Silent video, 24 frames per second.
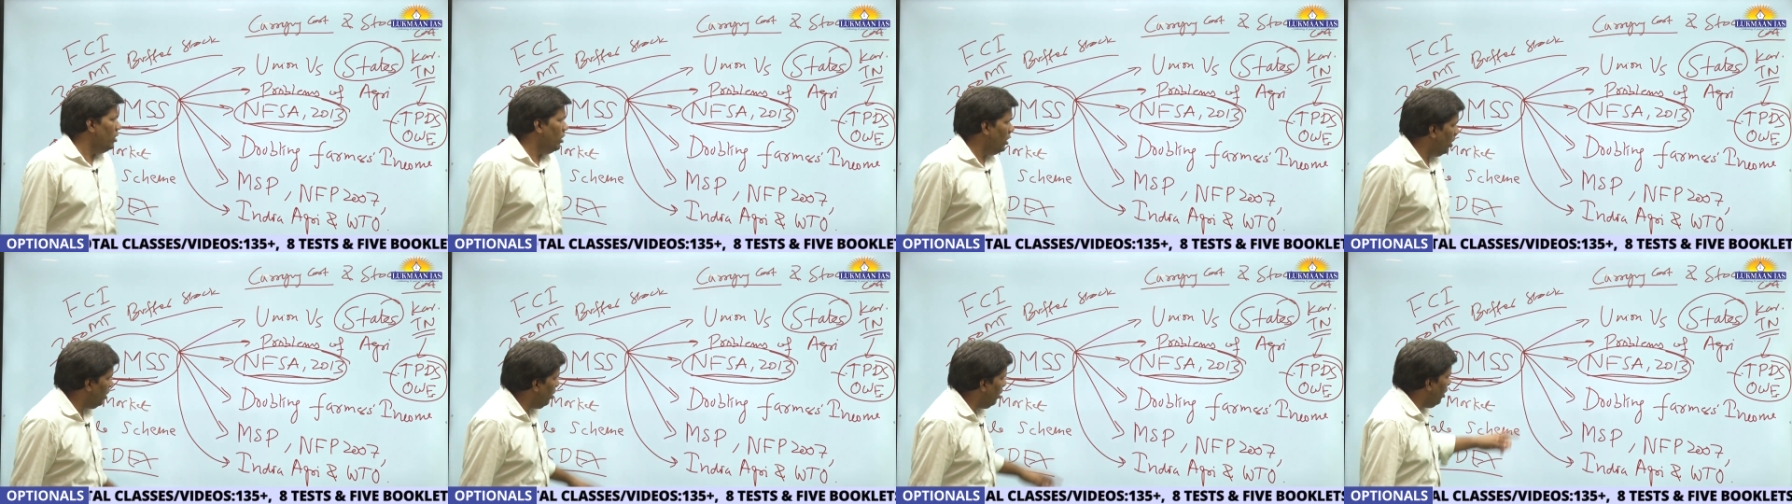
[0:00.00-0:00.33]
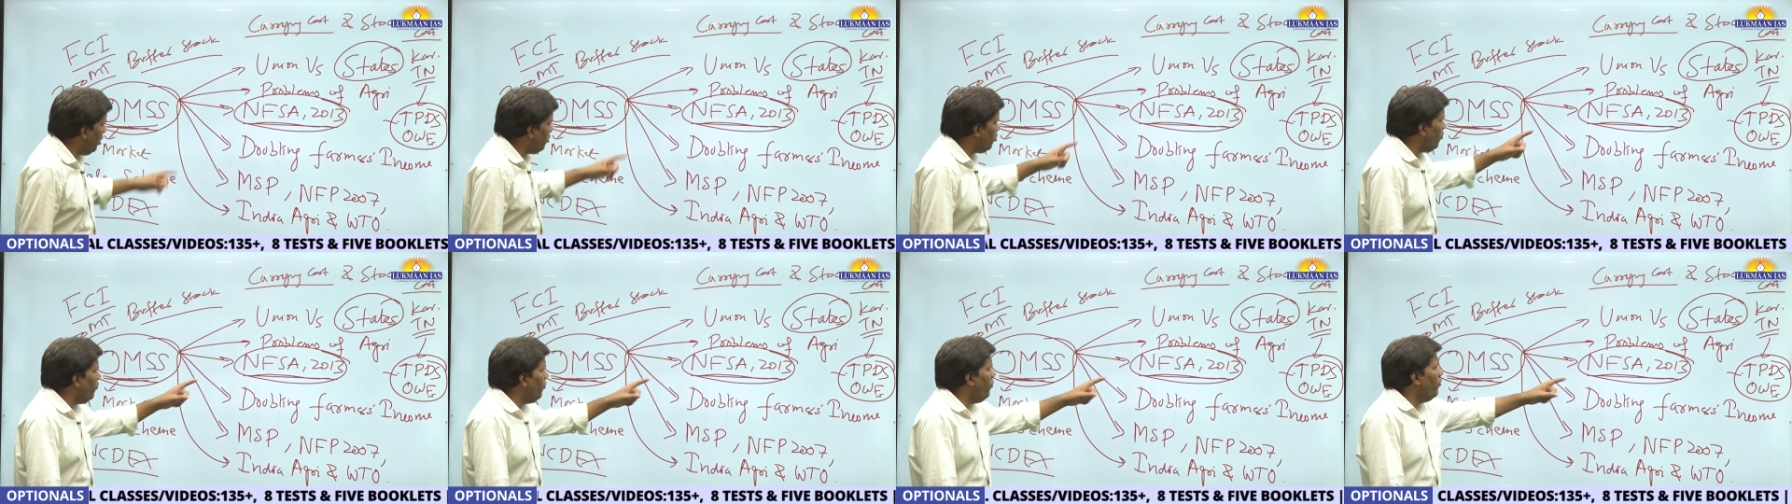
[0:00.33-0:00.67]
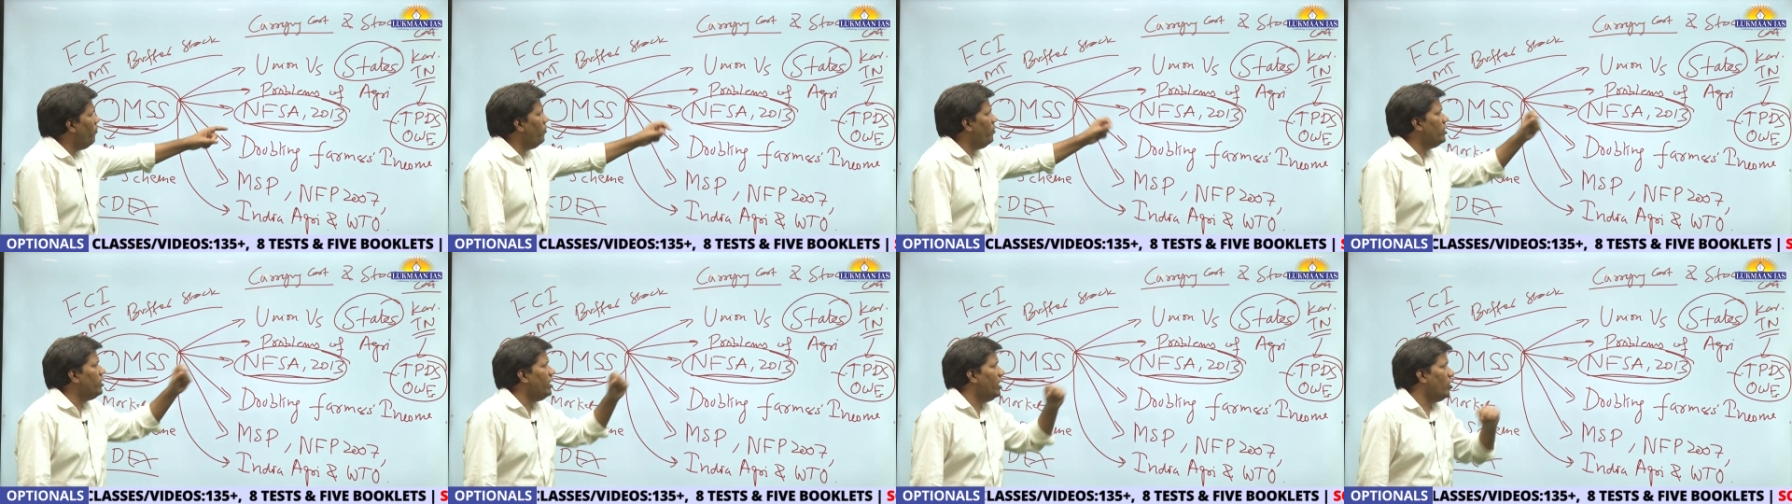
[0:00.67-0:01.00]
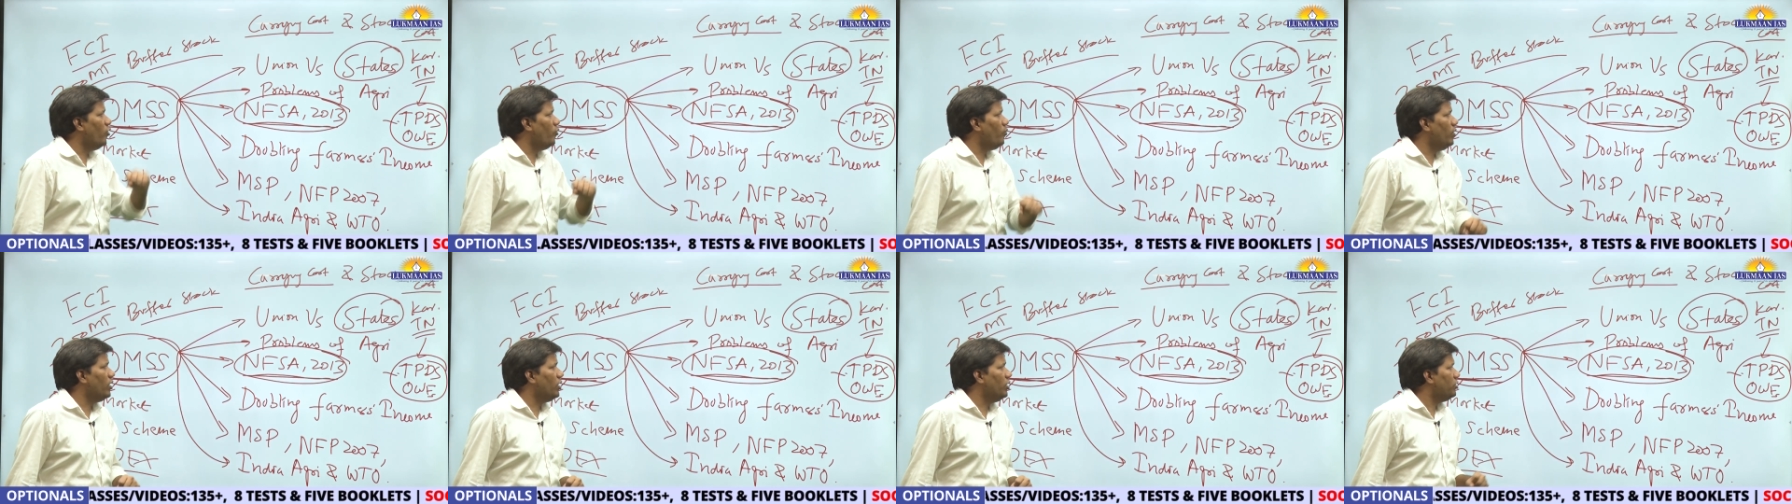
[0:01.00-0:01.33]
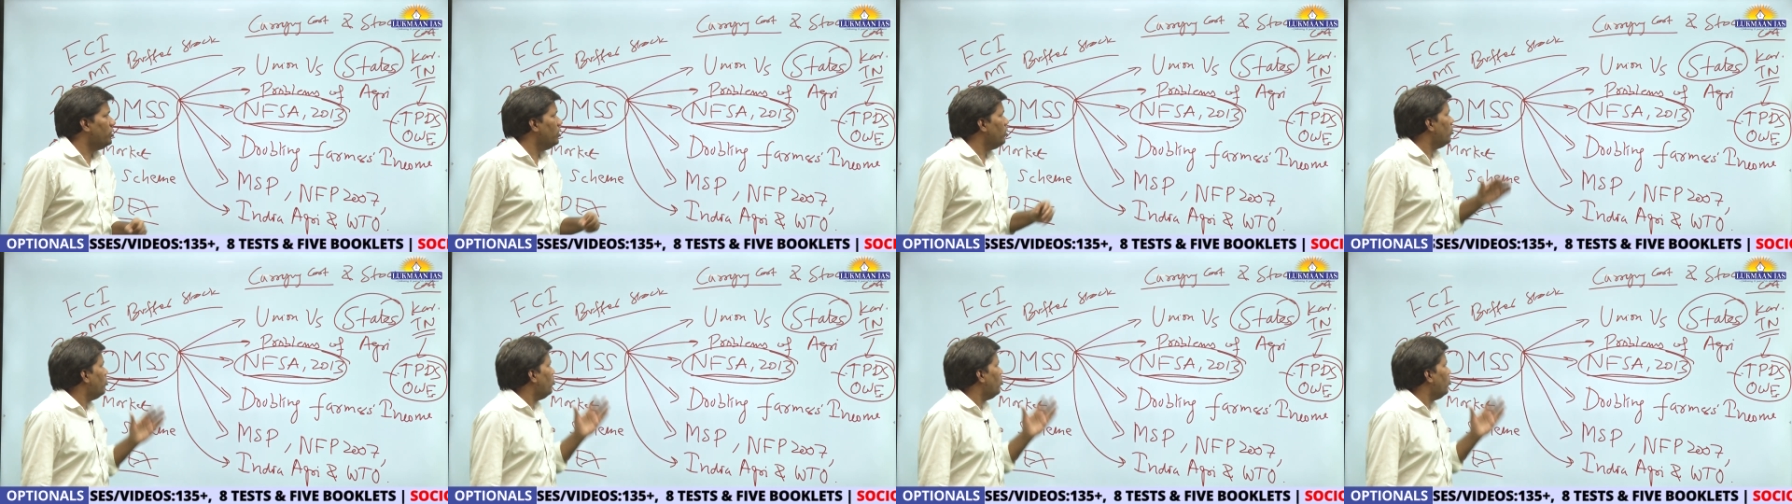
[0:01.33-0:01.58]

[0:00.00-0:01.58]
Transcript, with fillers: eh, has to fulfill that obligation.